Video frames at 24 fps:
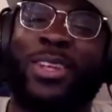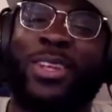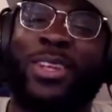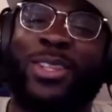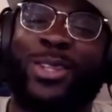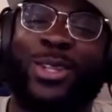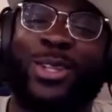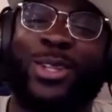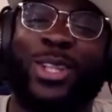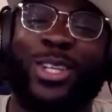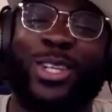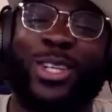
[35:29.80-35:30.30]

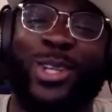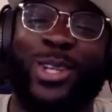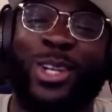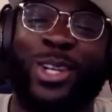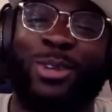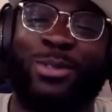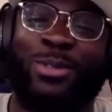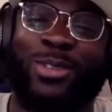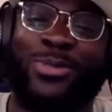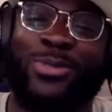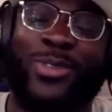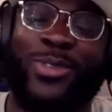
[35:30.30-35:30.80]
listen
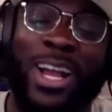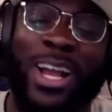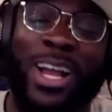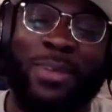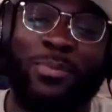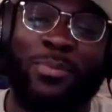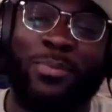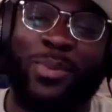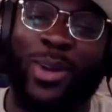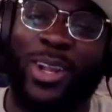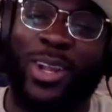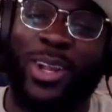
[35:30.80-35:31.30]
to his
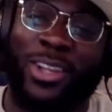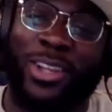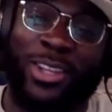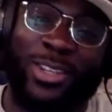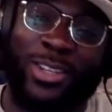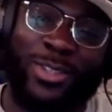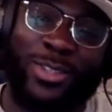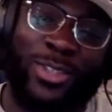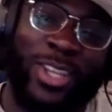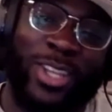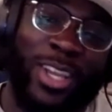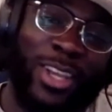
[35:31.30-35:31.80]
fine print.
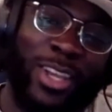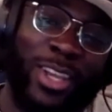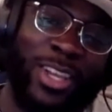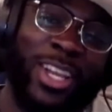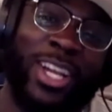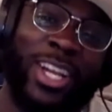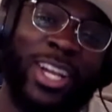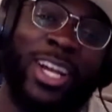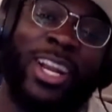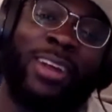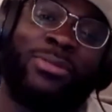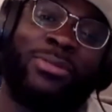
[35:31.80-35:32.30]
It said
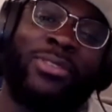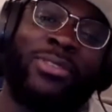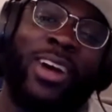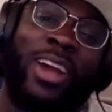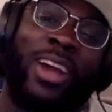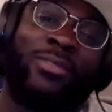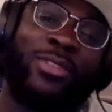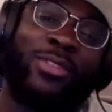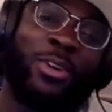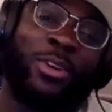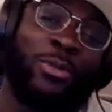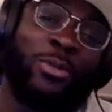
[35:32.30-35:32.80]
it got a
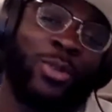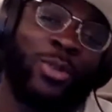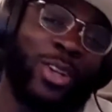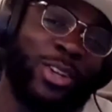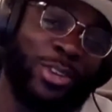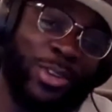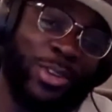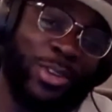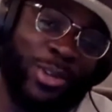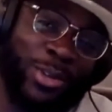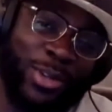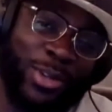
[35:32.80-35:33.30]
5-year
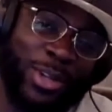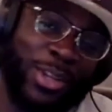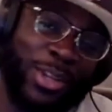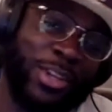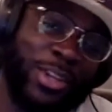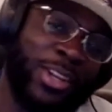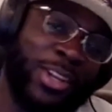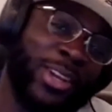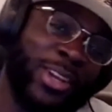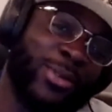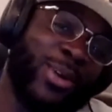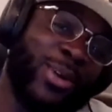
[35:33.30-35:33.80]
window.
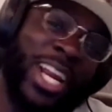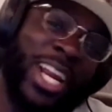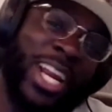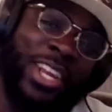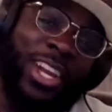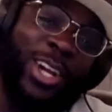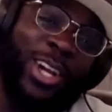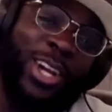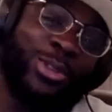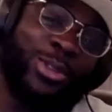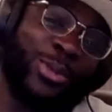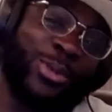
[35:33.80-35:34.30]
We're at
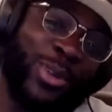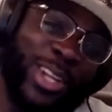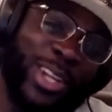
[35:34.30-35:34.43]
year 3.